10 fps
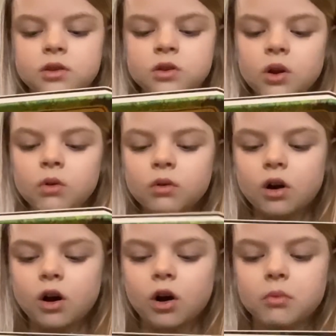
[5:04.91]
Don't
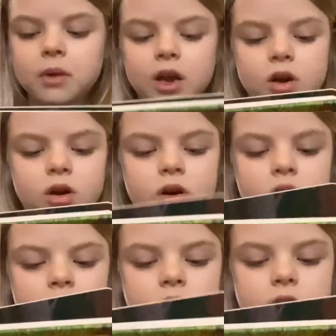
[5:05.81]
call me good.
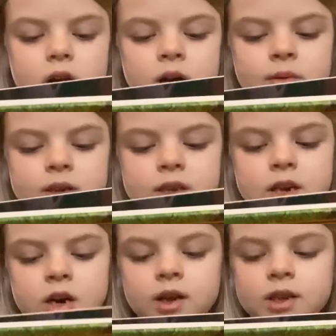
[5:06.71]
I'm the
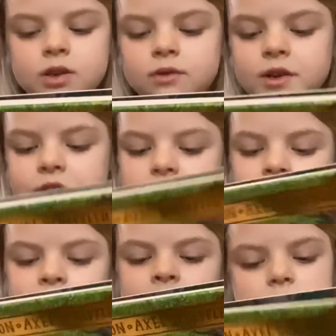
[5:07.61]
scariest creature
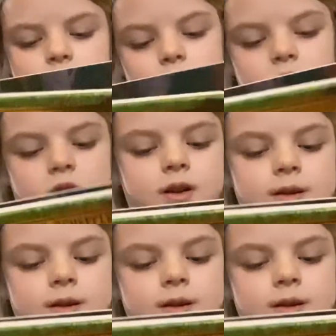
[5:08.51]
in this wood.